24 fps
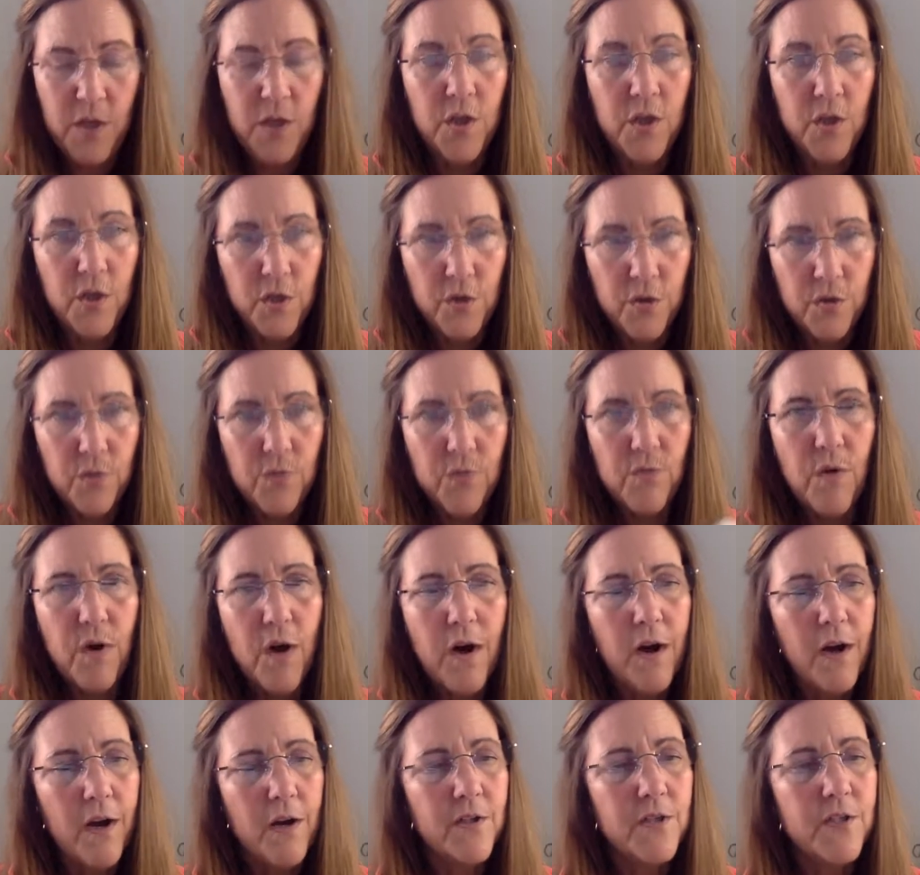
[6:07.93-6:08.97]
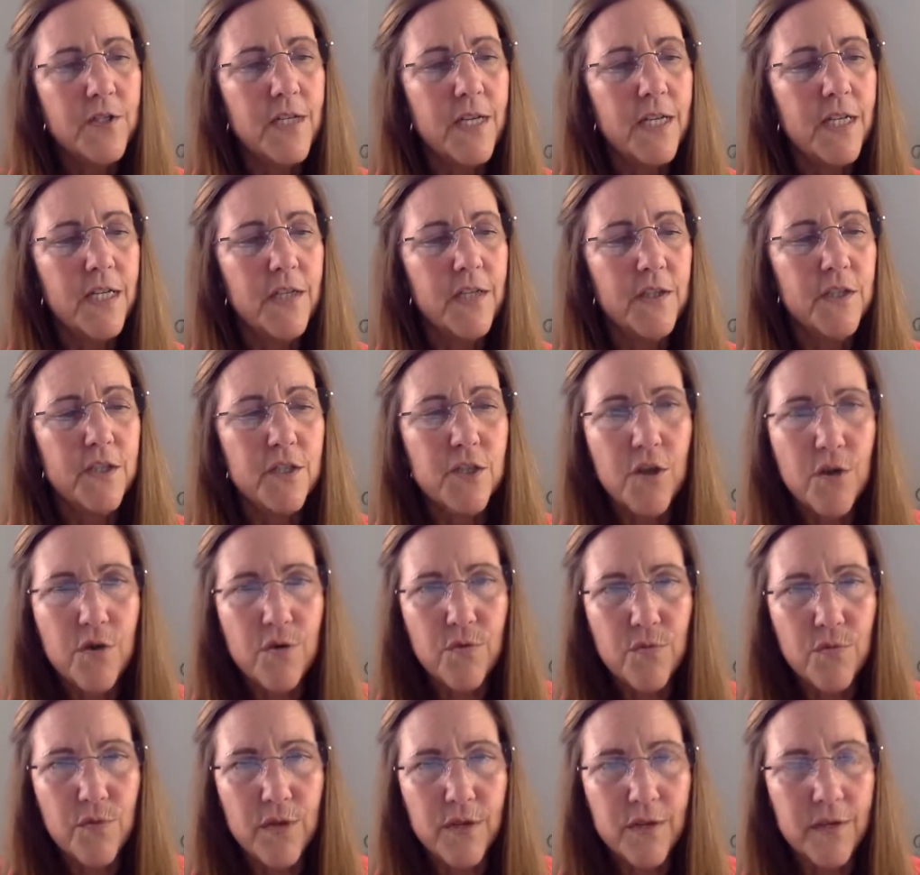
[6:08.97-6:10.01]
You are setting the
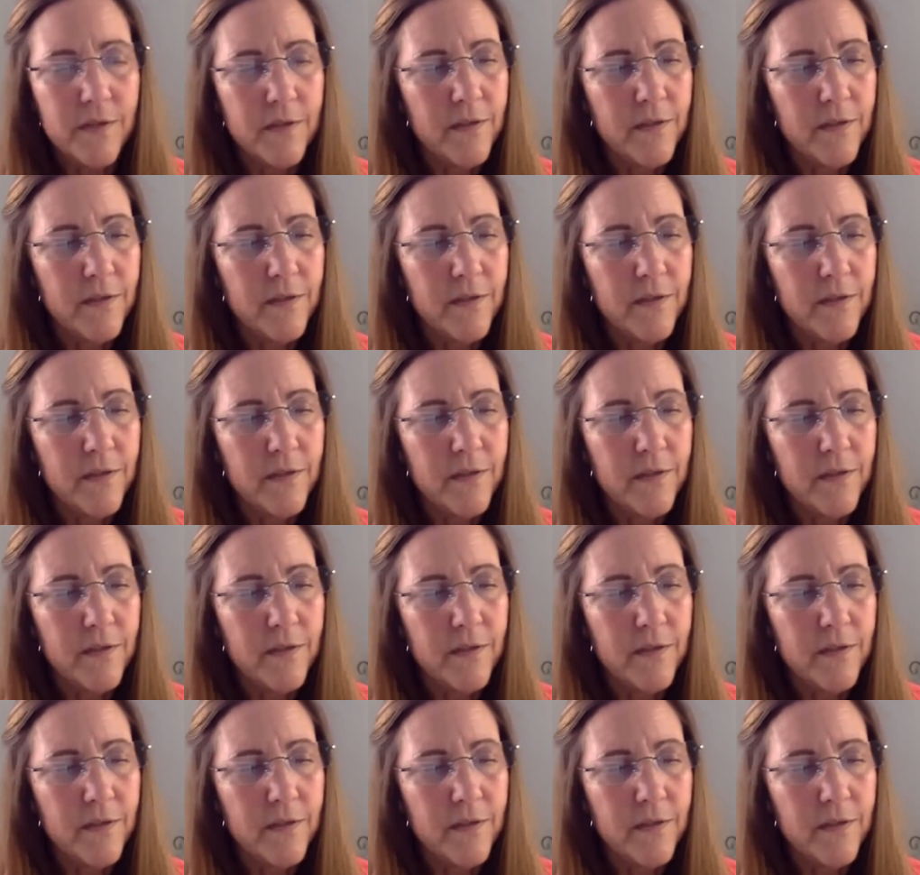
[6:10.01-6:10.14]
tone.